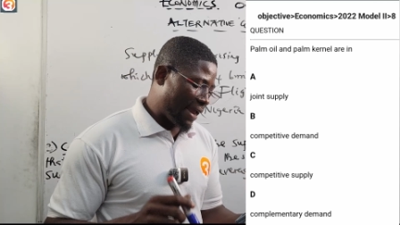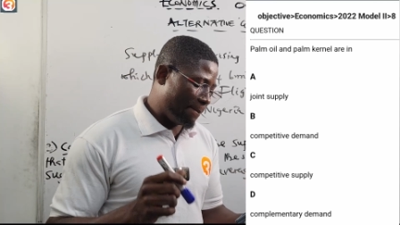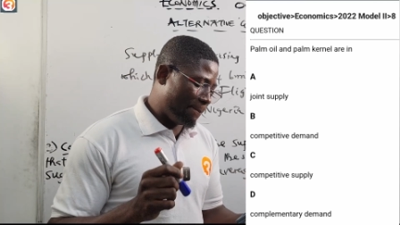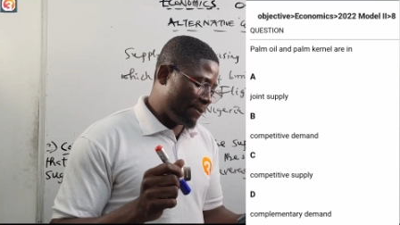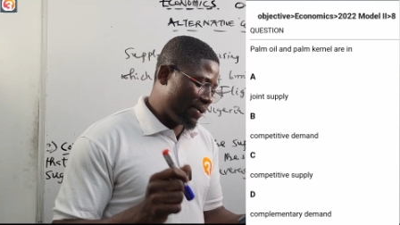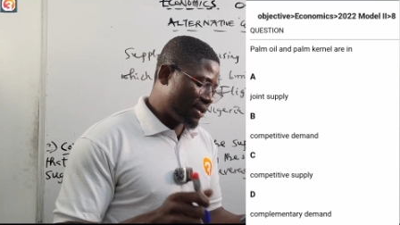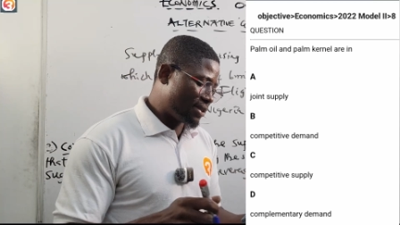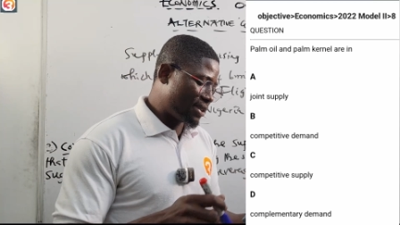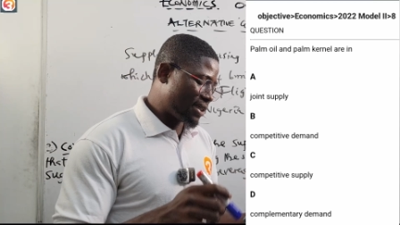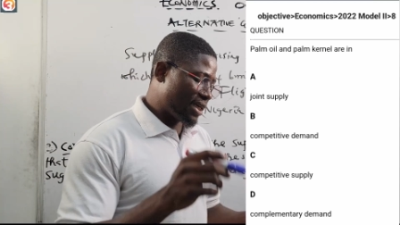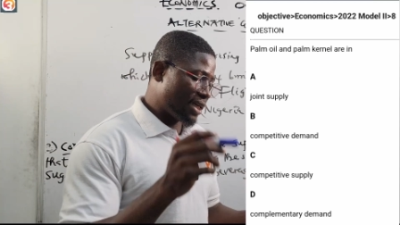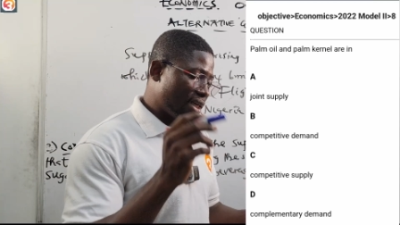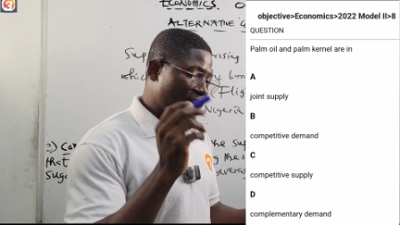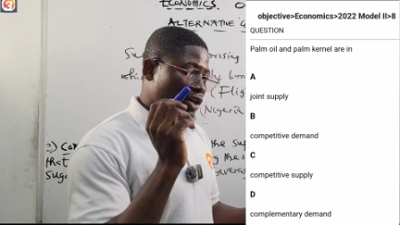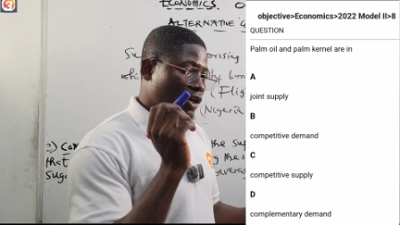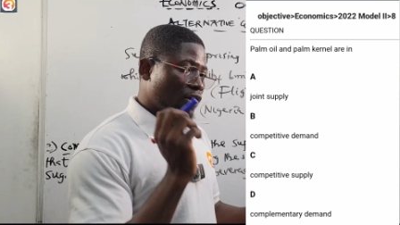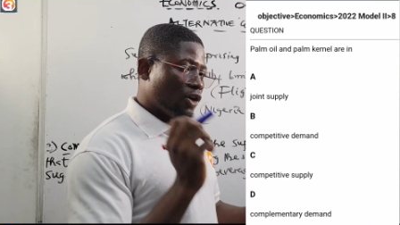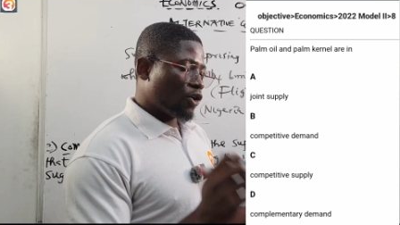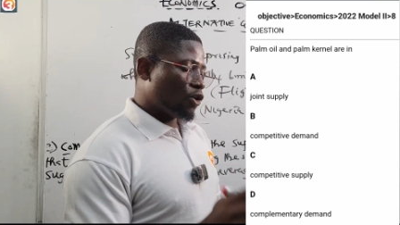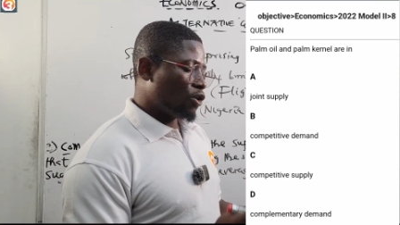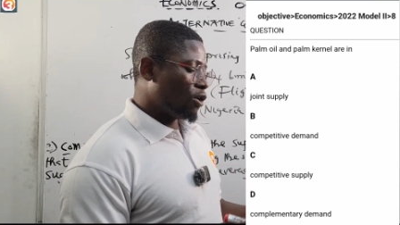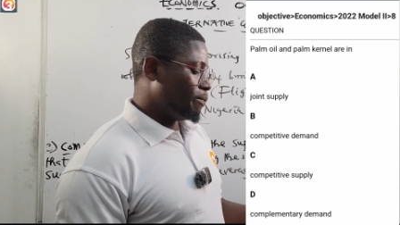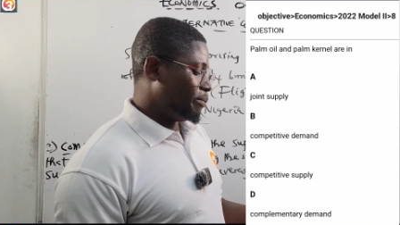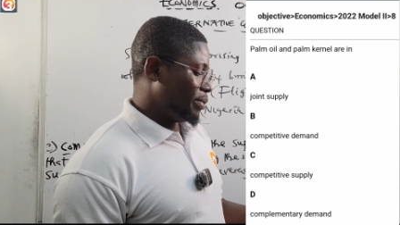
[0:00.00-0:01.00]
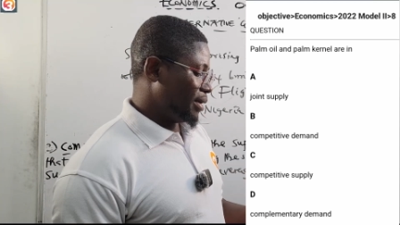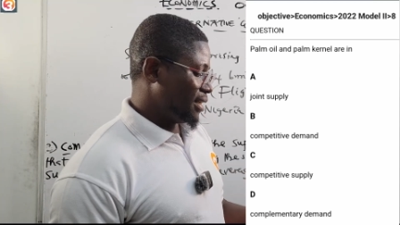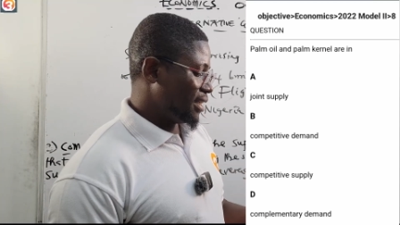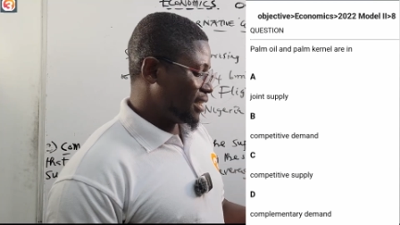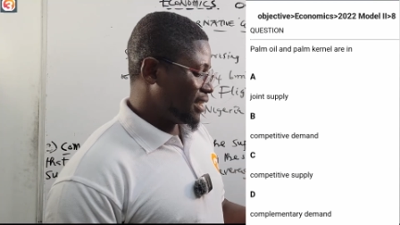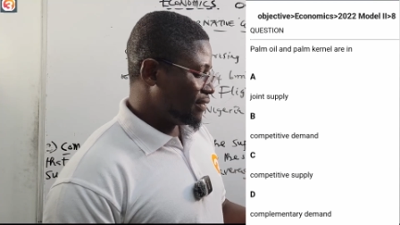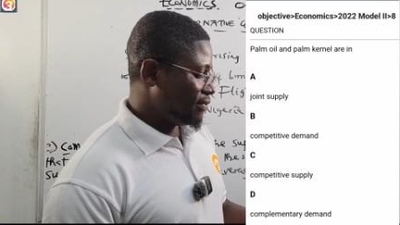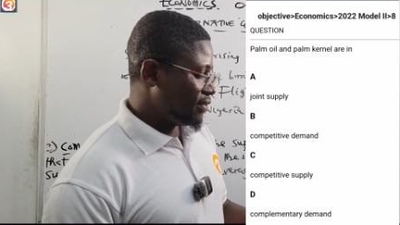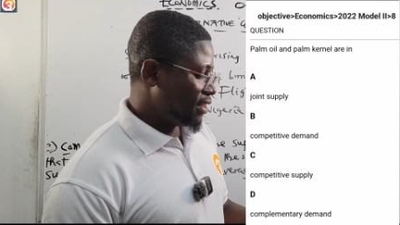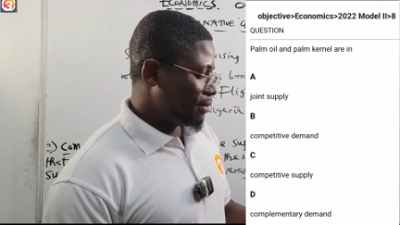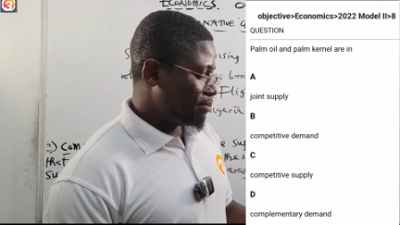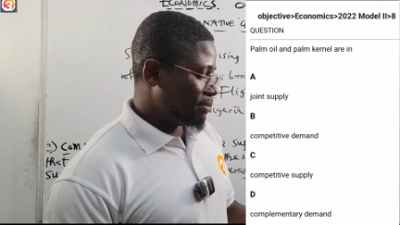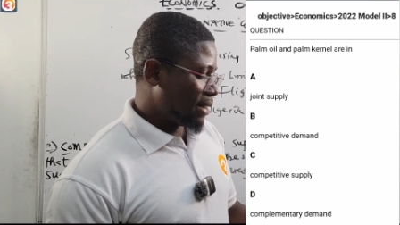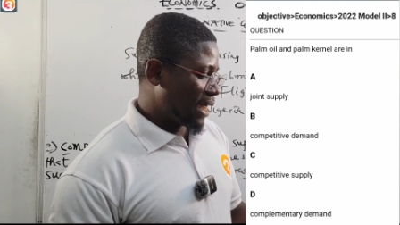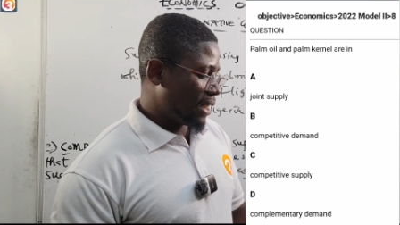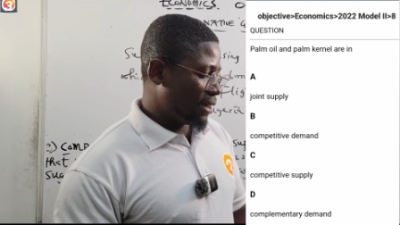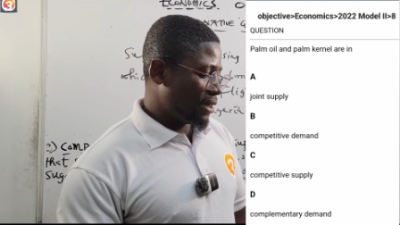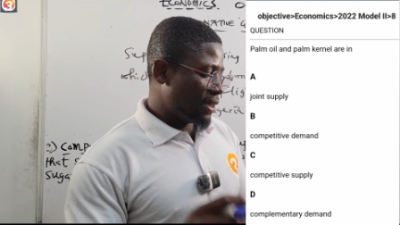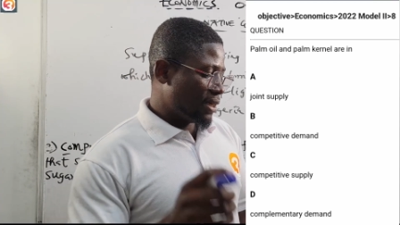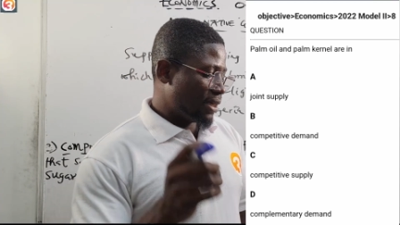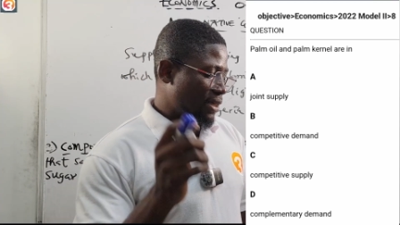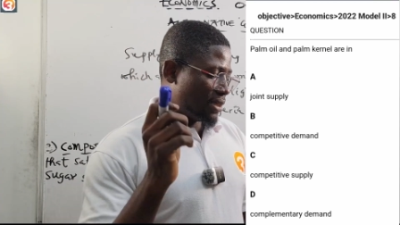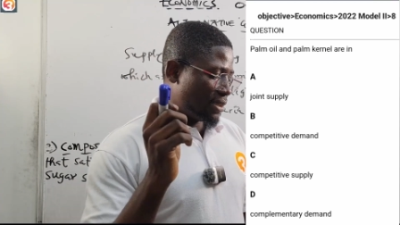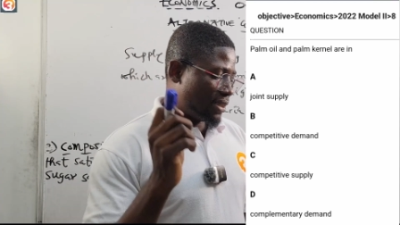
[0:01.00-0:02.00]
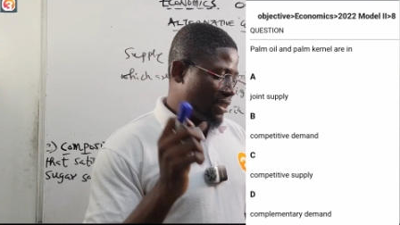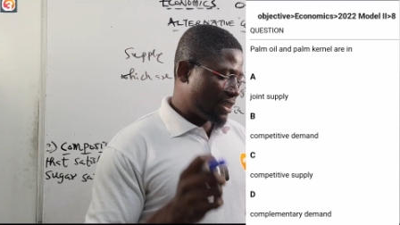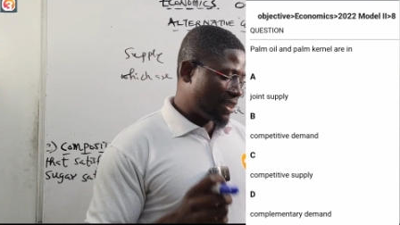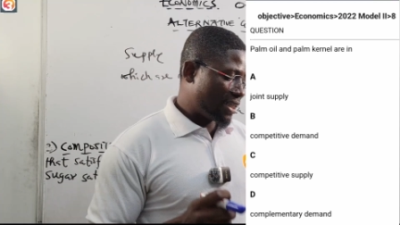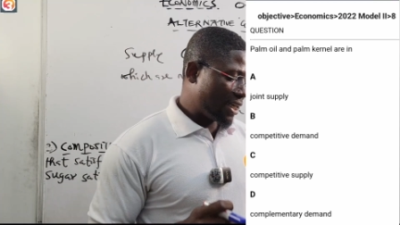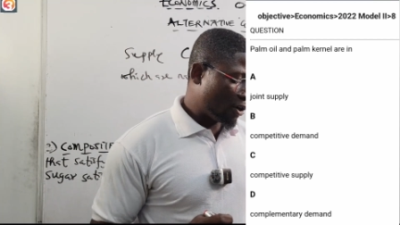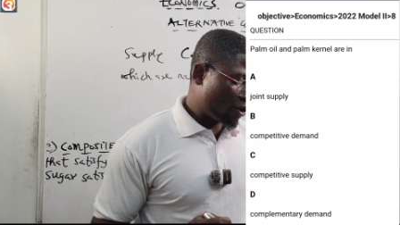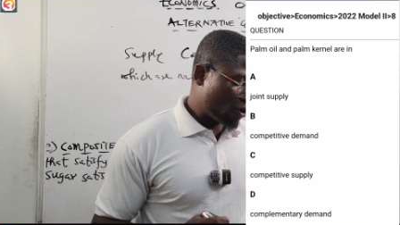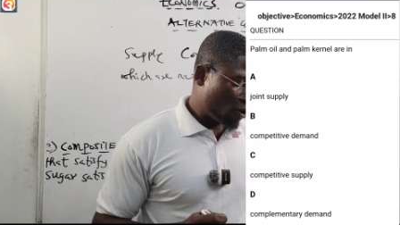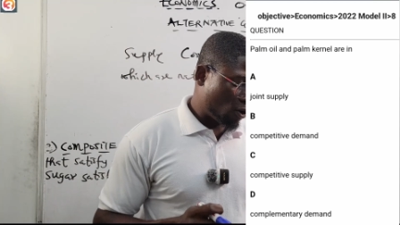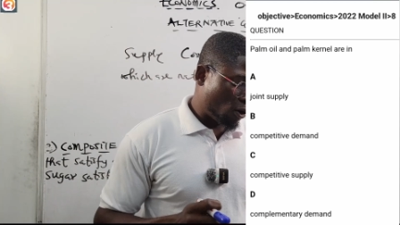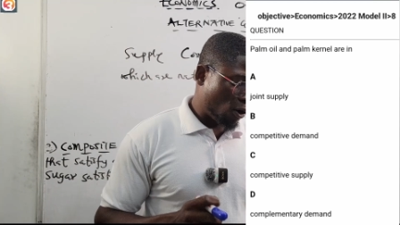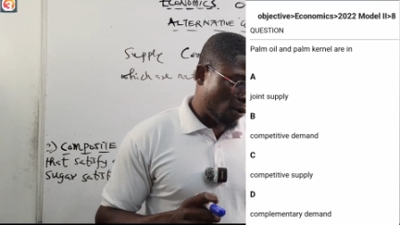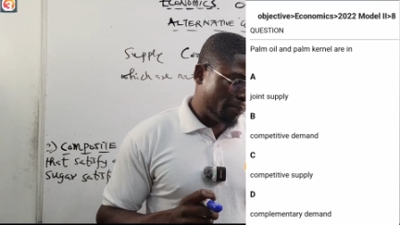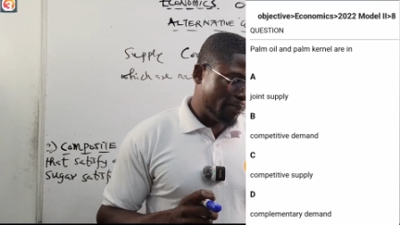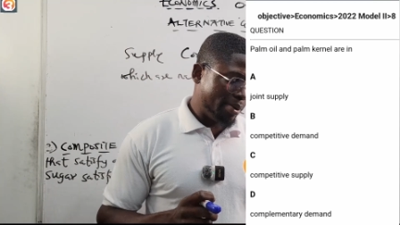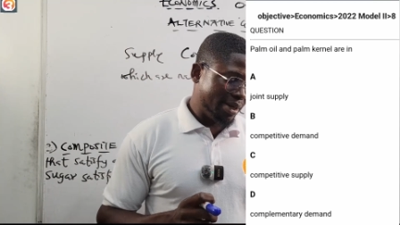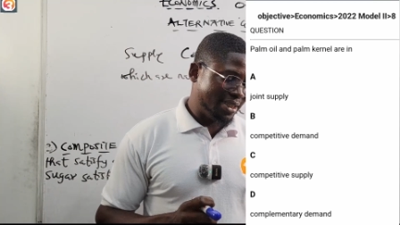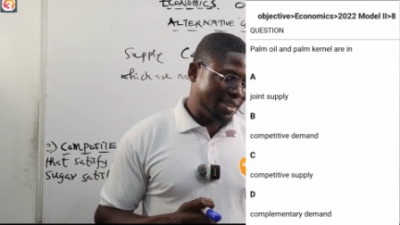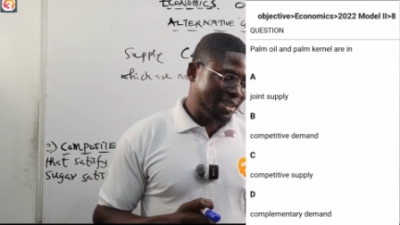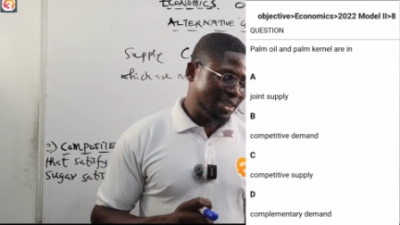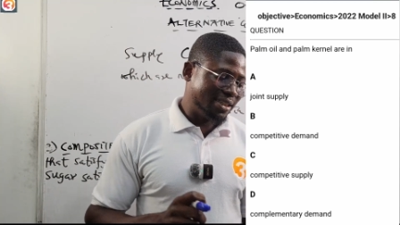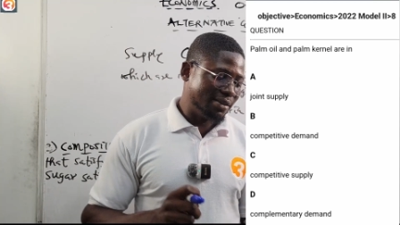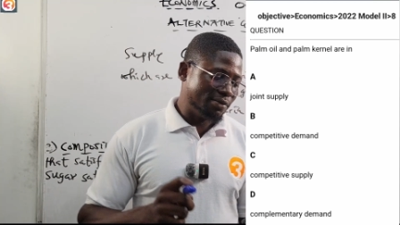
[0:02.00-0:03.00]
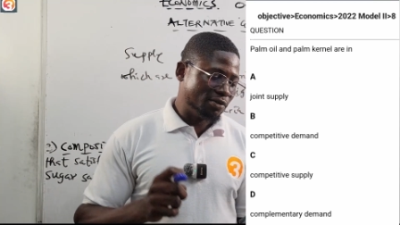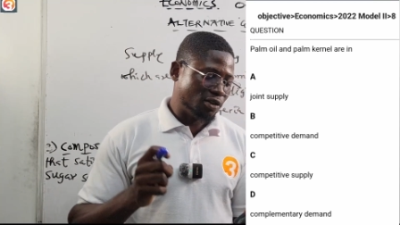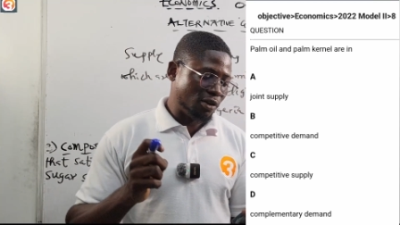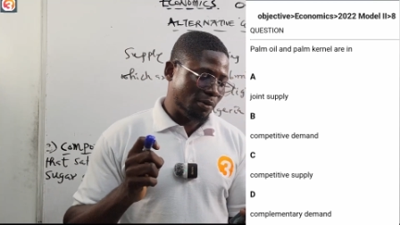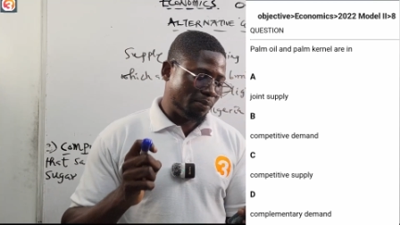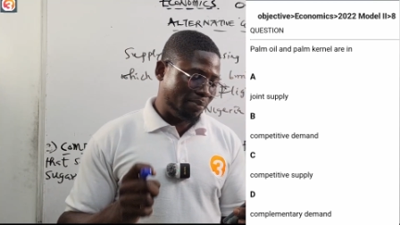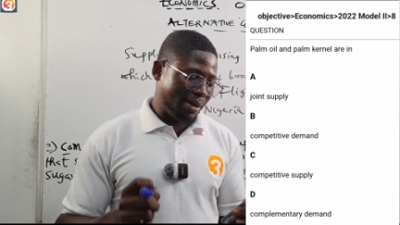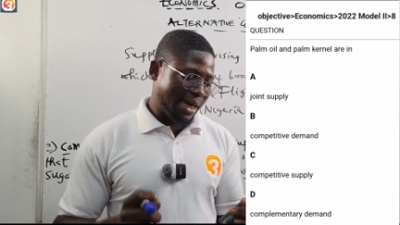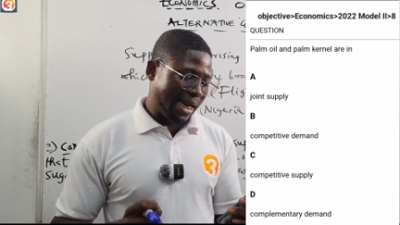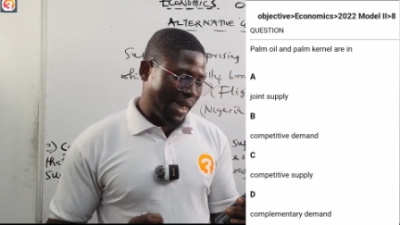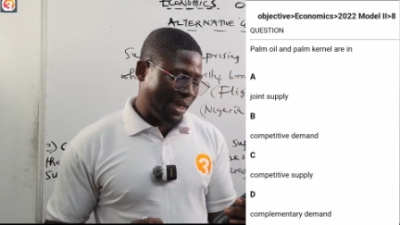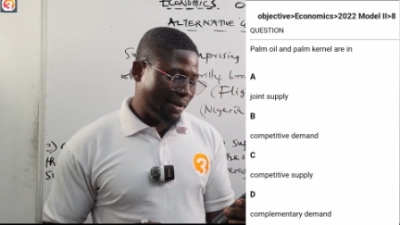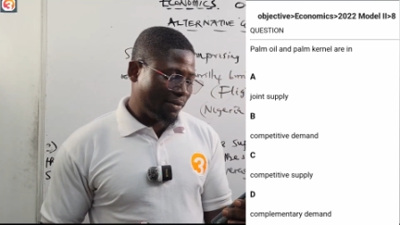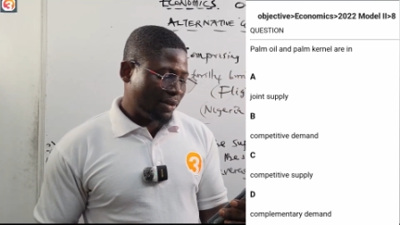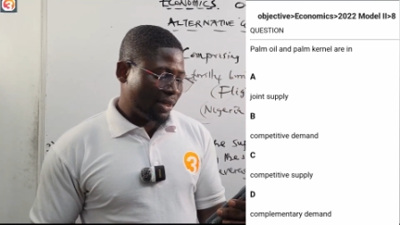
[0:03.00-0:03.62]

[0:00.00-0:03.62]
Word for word: B say competitive demand. C say competitive supply.